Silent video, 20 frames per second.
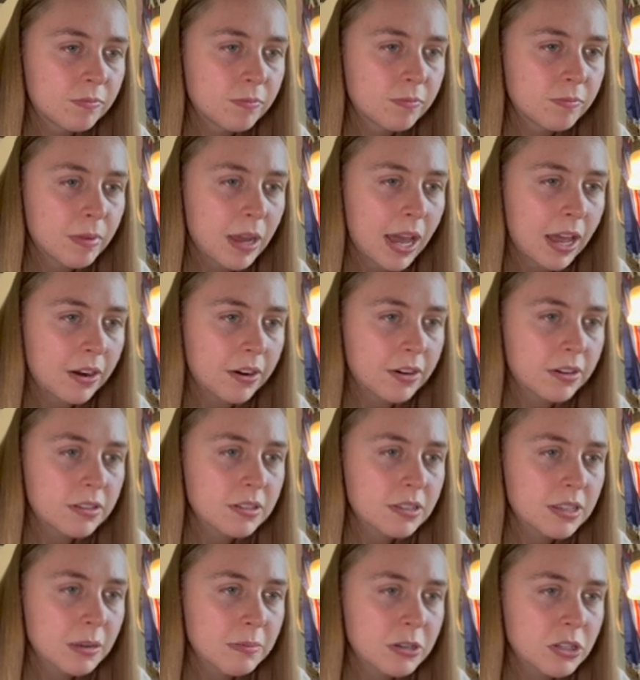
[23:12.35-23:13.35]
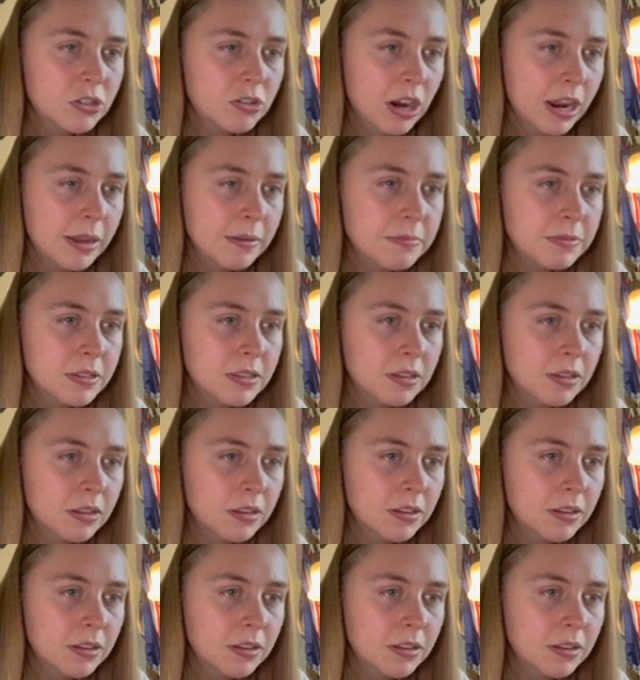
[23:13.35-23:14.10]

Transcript: Patterns, give me stripes.